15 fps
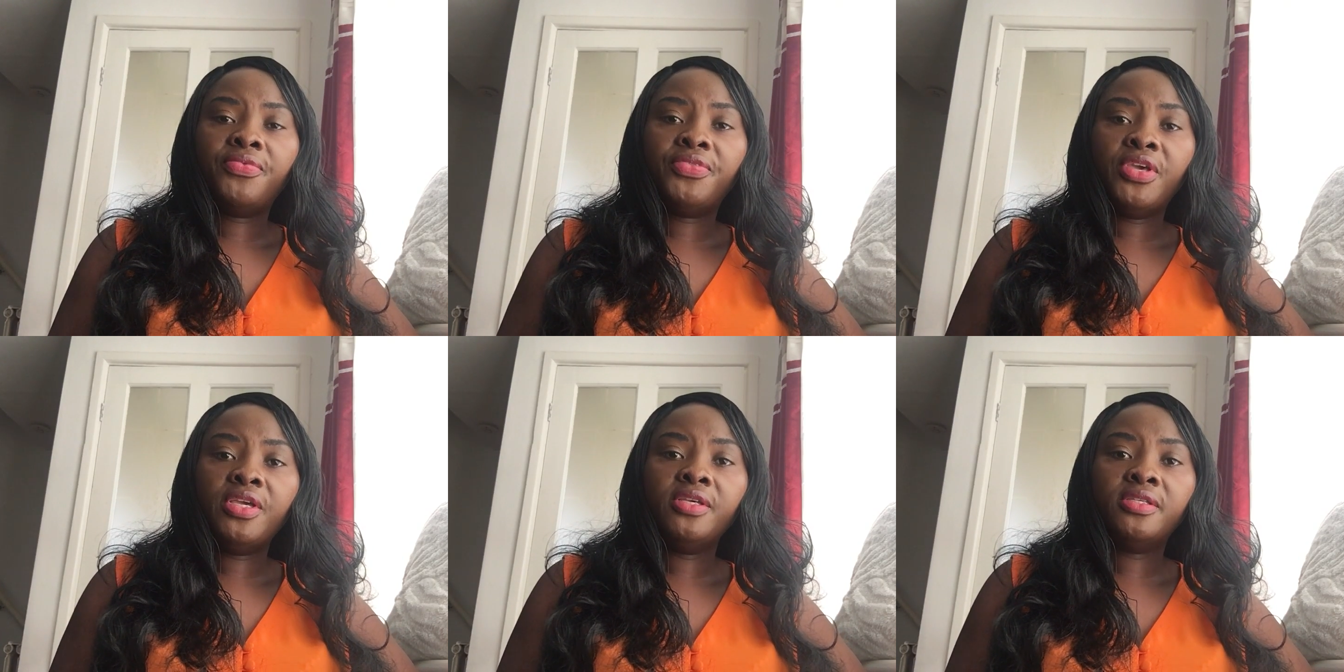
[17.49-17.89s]

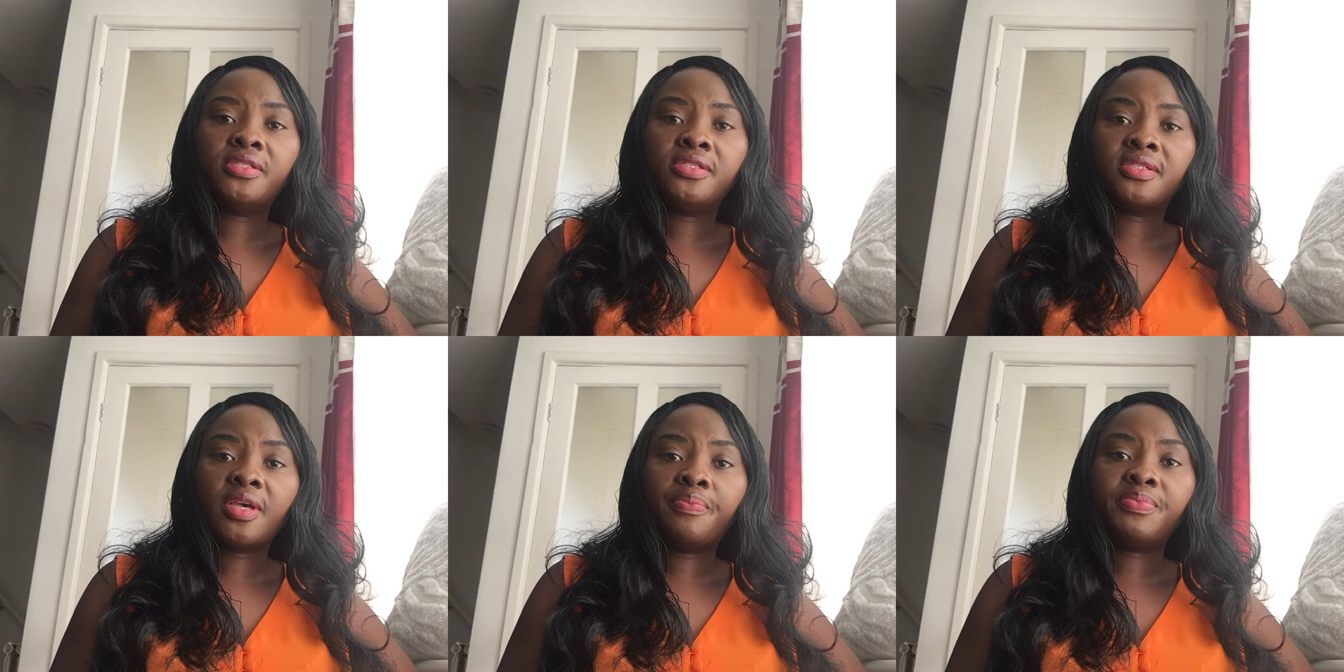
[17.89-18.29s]
these
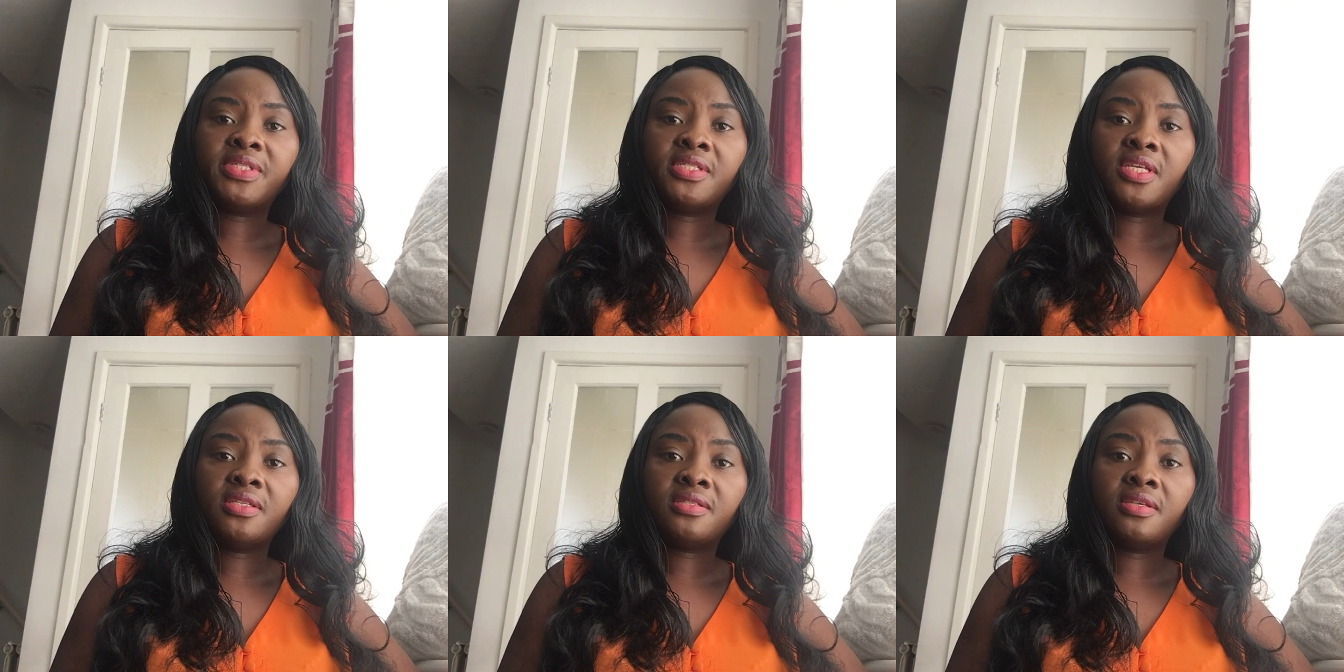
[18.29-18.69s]

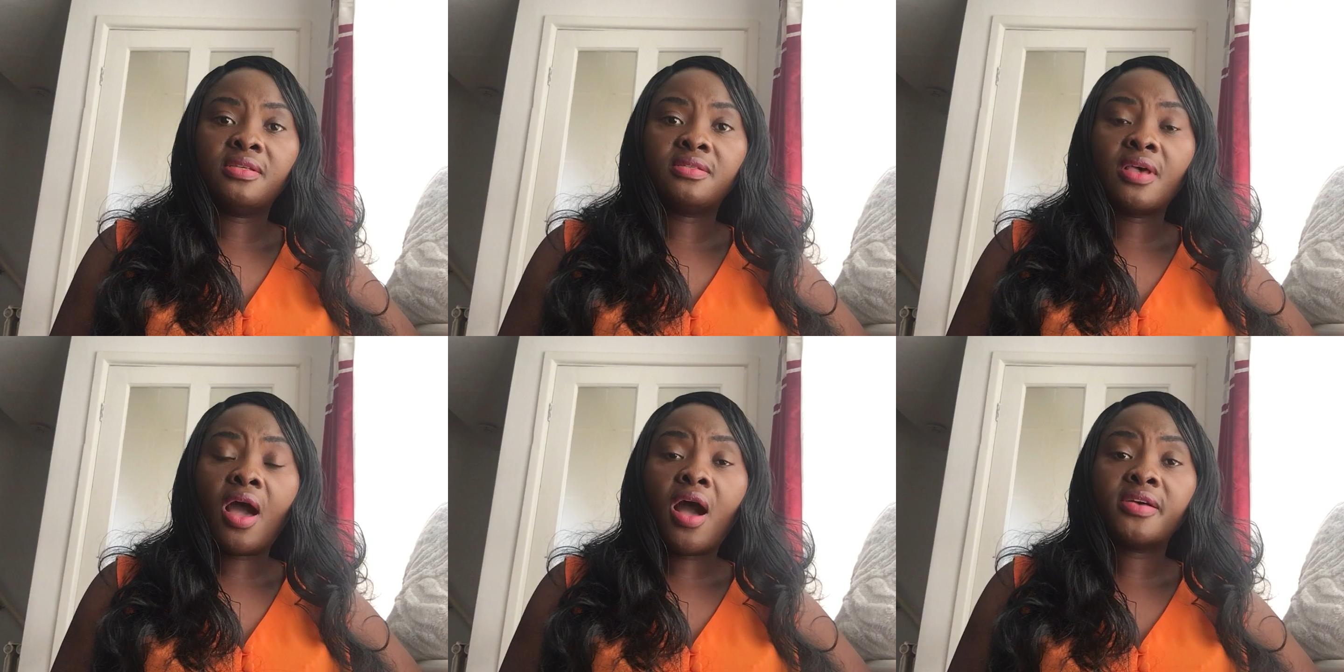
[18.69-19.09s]

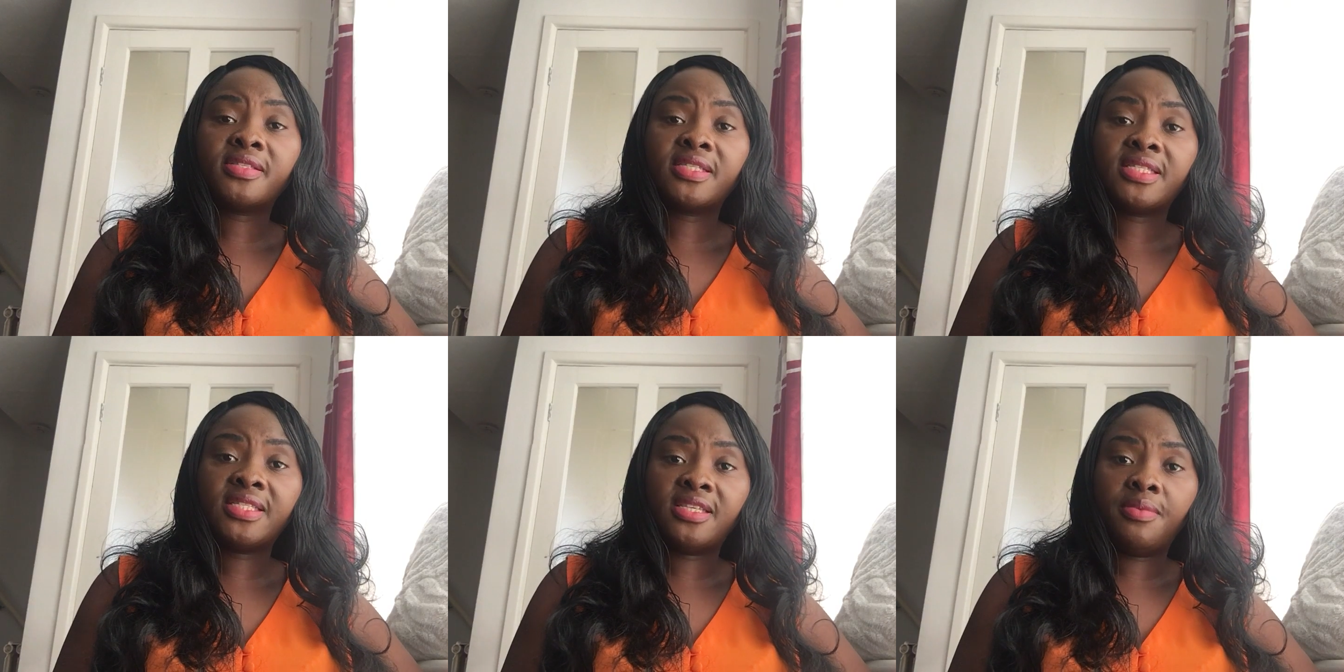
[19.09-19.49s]
substances are
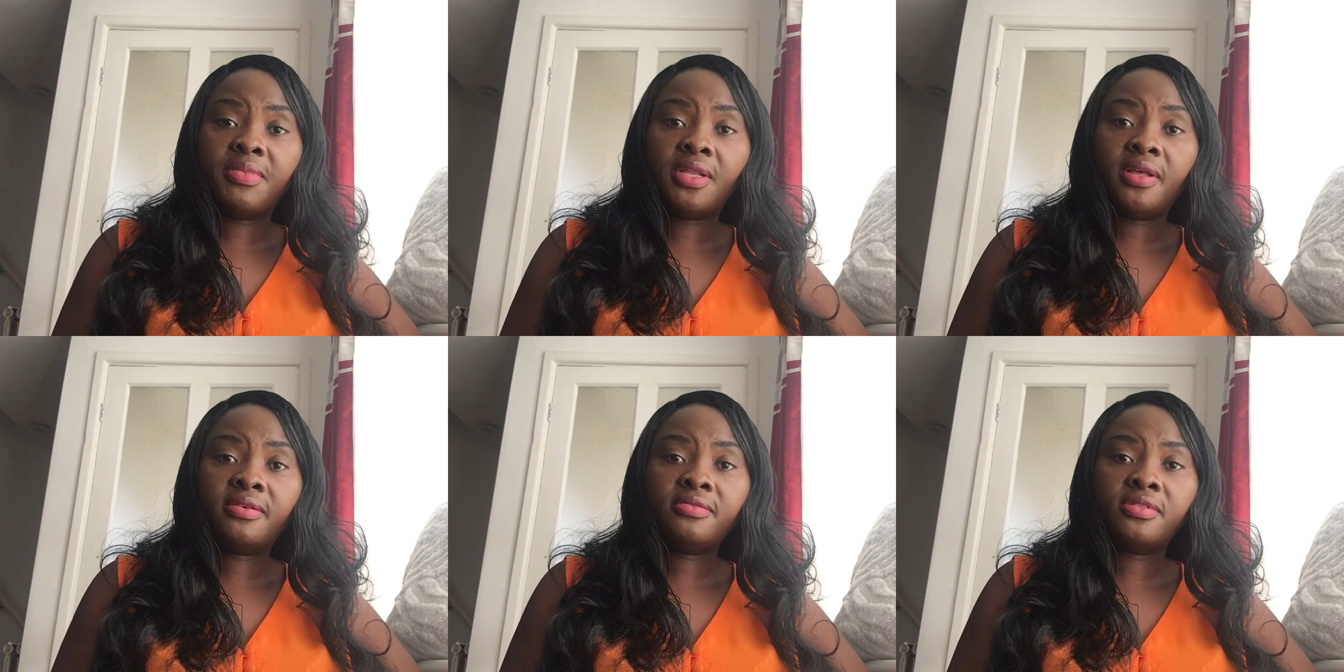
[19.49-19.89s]

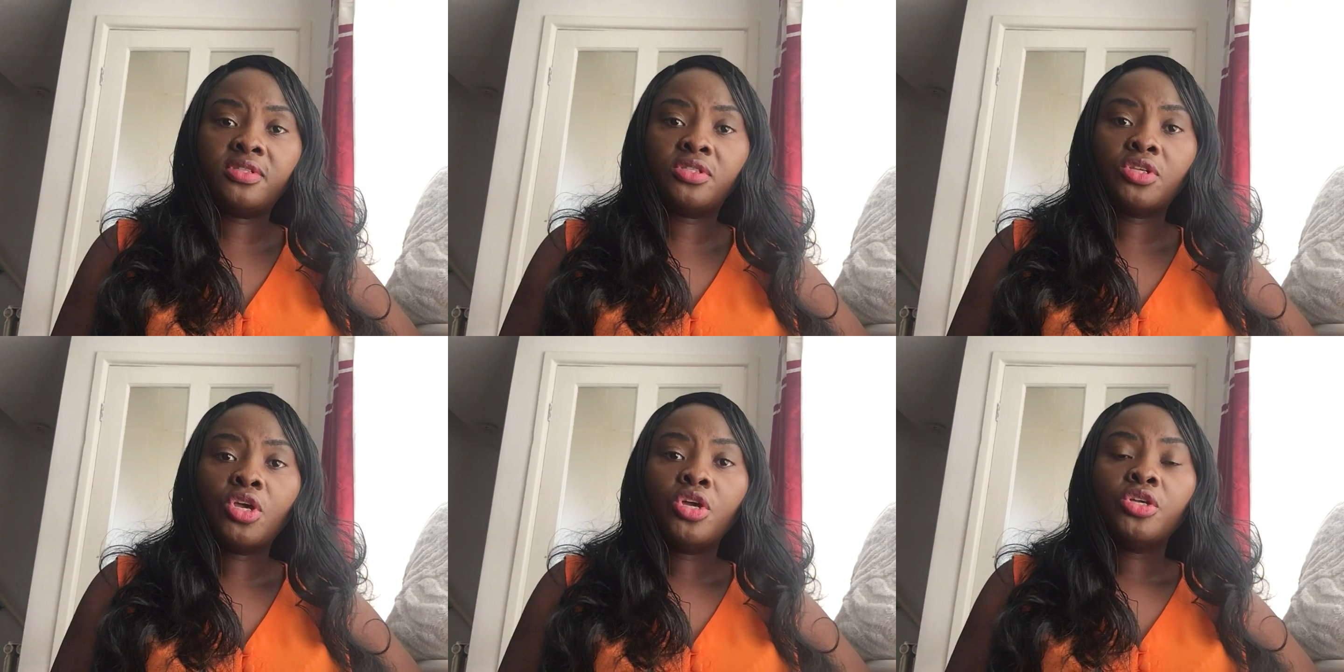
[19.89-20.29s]

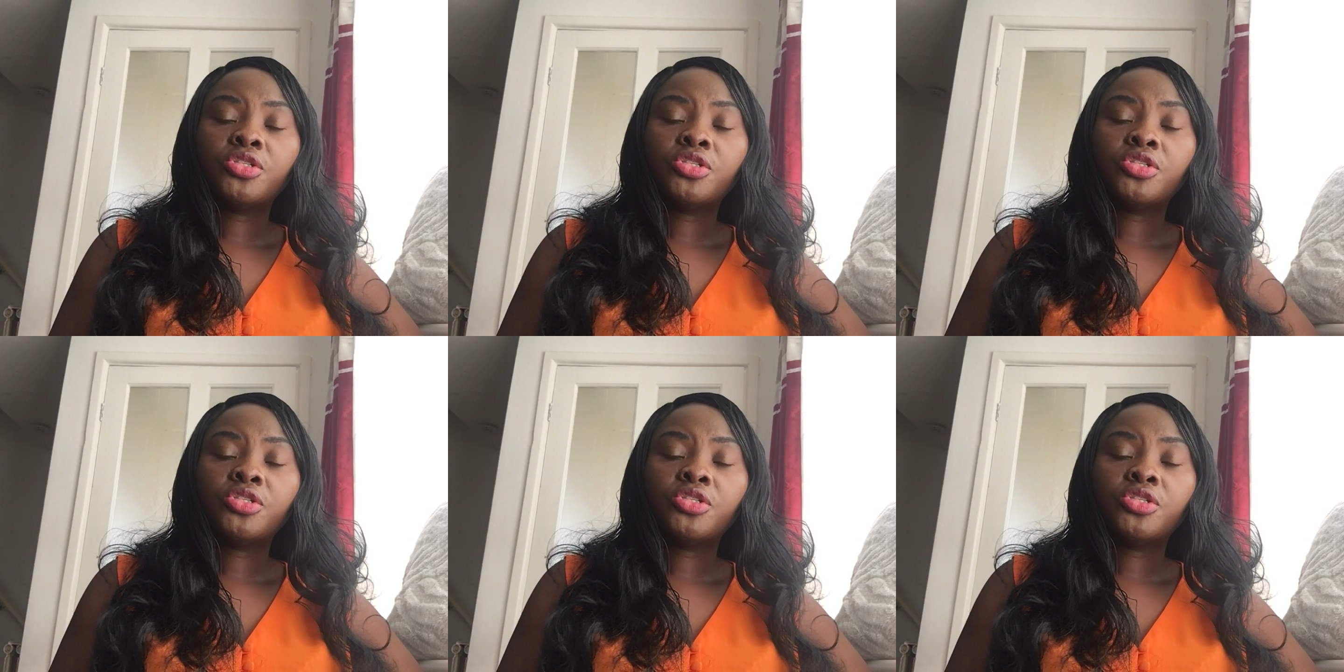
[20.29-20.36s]
stimulants,